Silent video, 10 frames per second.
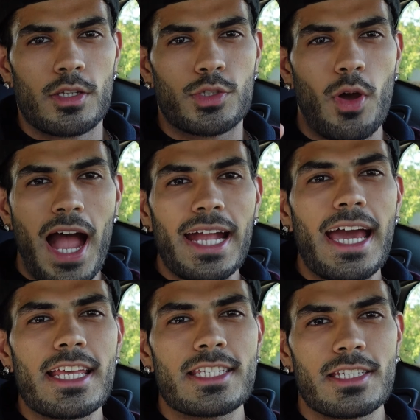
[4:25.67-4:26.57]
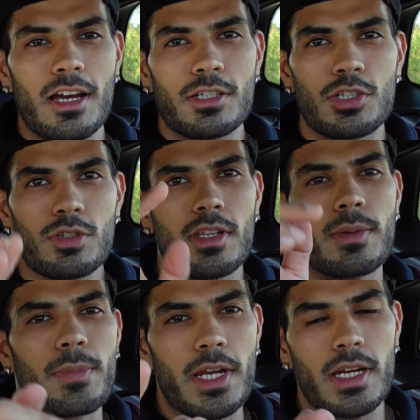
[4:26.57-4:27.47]
So I got it stuck to
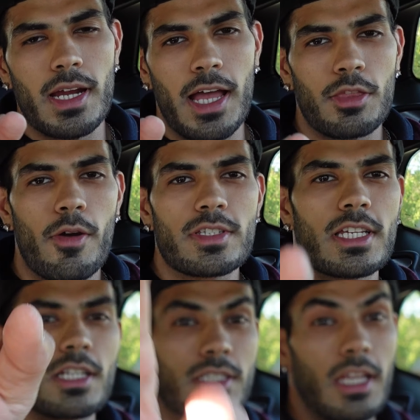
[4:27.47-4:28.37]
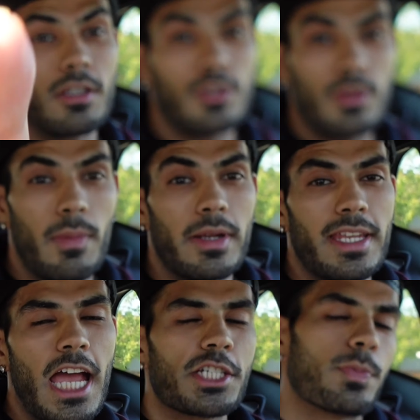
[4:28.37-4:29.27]
the mirror. I thought it was gonna stuck to the, my
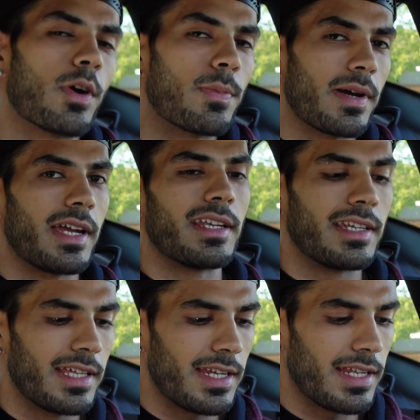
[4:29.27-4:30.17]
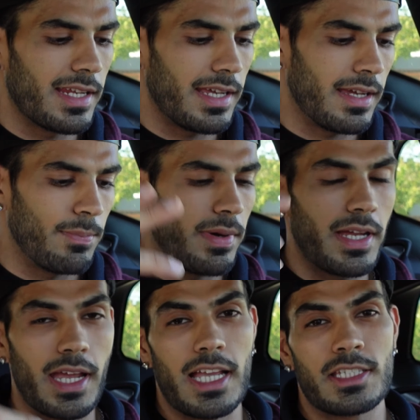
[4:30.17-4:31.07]
dashboard, but it didn't. But
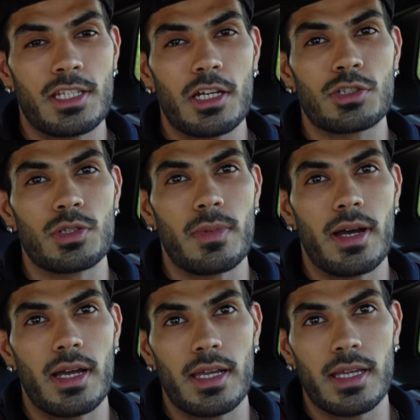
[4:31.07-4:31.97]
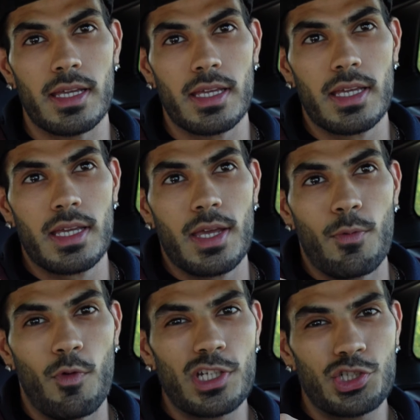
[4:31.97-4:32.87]
it got stuck to my
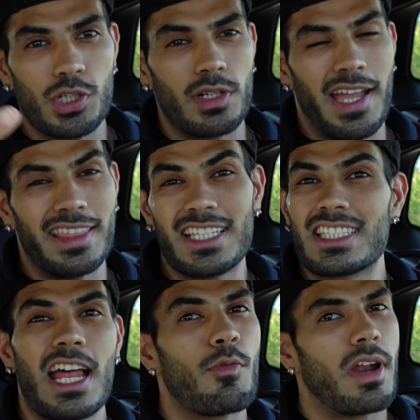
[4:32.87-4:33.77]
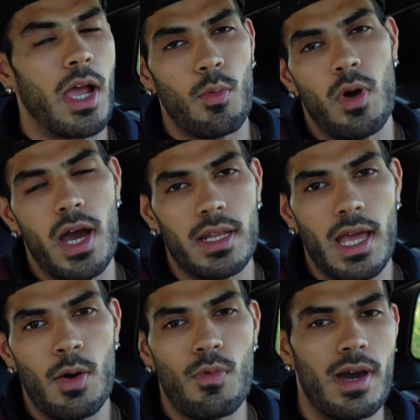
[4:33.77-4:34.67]
windshield, and this is not what I
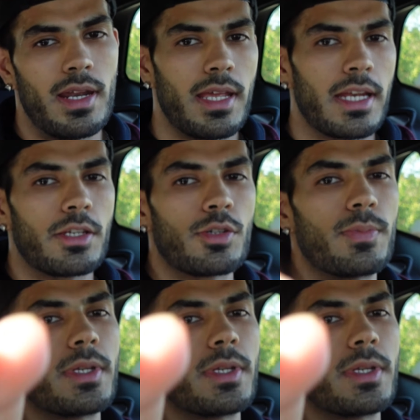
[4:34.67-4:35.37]
want. I want it to